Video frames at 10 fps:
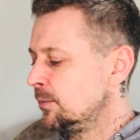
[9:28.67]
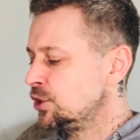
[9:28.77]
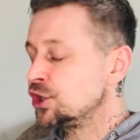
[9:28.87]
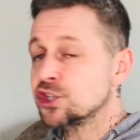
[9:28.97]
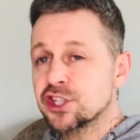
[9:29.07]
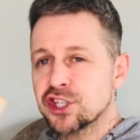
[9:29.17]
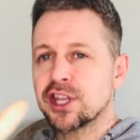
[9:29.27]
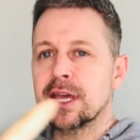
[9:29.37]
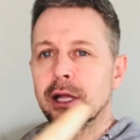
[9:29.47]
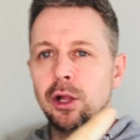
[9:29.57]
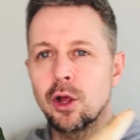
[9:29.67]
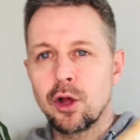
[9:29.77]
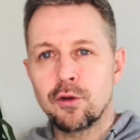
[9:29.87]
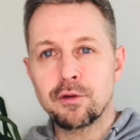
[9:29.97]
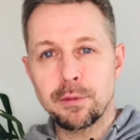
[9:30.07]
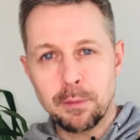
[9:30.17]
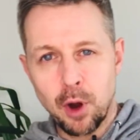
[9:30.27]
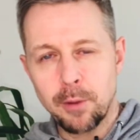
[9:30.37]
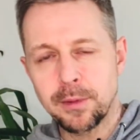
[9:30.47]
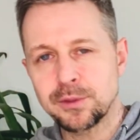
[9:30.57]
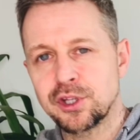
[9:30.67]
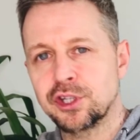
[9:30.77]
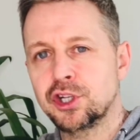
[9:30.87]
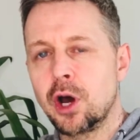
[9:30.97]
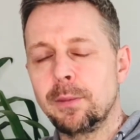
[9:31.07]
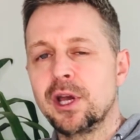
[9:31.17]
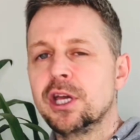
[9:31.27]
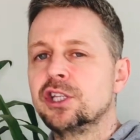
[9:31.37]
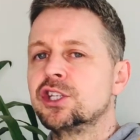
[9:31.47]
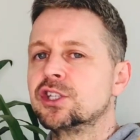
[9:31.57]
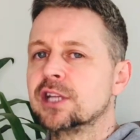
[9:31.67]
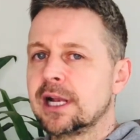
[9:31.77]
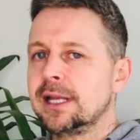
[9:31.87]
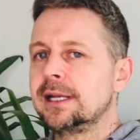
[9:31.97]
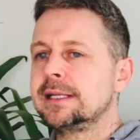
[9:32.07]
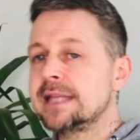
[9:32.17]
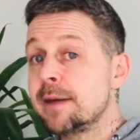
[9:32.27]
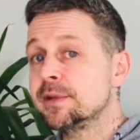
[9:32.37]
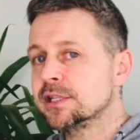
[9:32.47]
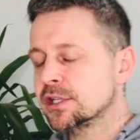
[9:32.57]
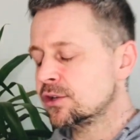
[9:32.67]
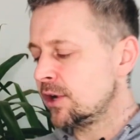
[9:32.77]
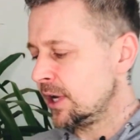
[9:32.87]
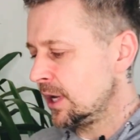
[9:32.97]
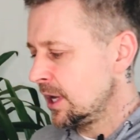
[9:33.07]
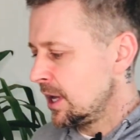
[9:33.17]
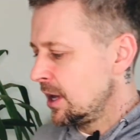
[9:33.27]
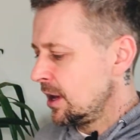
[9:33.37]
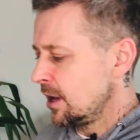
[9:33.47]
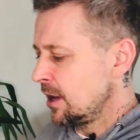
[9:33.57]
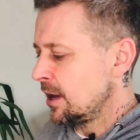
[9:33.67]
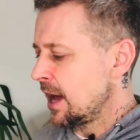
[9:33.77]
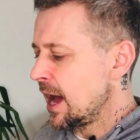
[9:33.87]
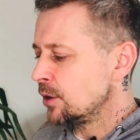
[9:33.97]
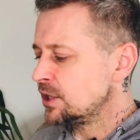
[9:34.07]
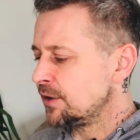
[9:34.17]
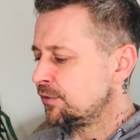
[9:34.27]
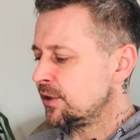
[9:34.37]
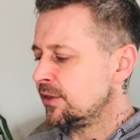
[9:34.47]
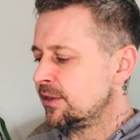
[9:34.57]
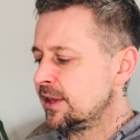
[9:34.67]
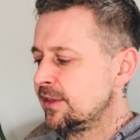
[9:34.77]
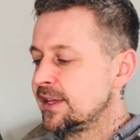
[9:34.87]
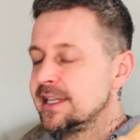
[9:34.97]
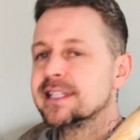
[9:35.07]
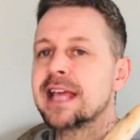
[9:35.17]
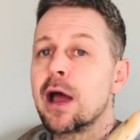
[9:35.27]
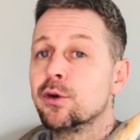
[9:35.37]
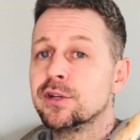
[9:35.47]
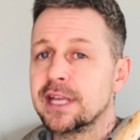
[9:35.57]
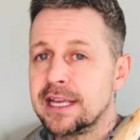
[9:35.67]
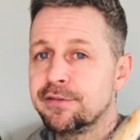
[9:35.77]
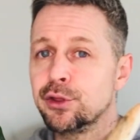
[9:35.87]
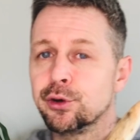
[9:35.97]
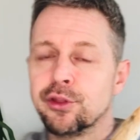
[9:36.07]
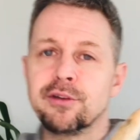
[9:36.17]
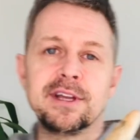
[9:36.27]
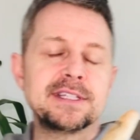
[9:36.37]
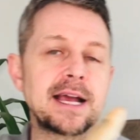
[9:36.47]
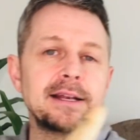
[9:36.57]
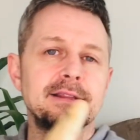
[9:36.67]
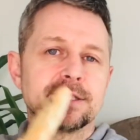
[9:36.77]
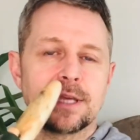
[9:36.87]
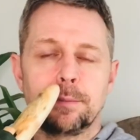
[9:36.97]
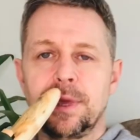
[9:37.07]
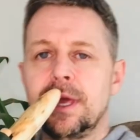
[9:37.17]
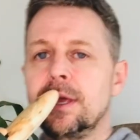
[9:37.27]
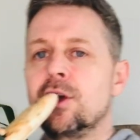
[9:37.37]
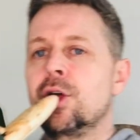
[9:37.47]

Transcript: just the scale from the bottom up to the top, just to clearly demonstrate how different that these sound, even though they're exactly the same key.